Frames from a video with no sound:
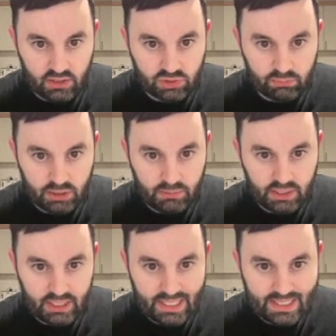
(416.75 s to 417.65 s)
So maybe
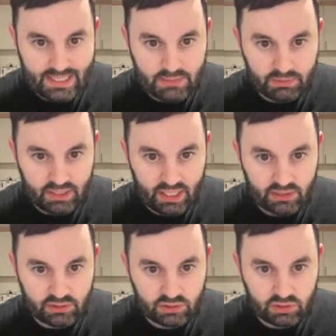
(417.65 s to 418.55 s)
it is
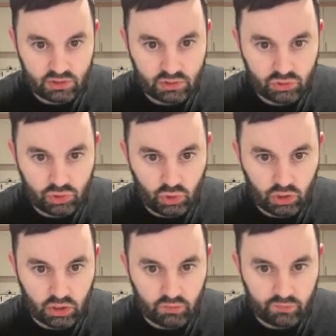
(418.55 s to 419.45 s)
Mateus
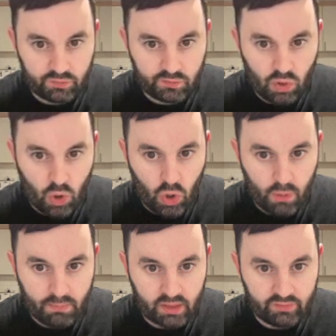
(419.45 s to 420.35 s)
Tuller
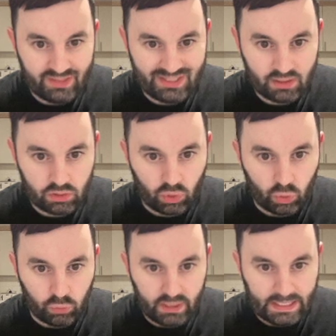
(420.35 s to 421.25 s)
from Vissel
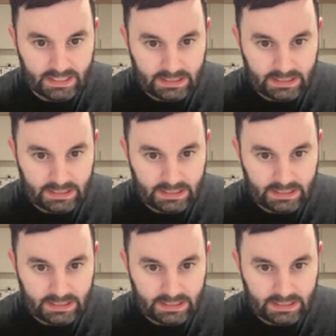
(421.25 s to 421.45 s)
Kobe.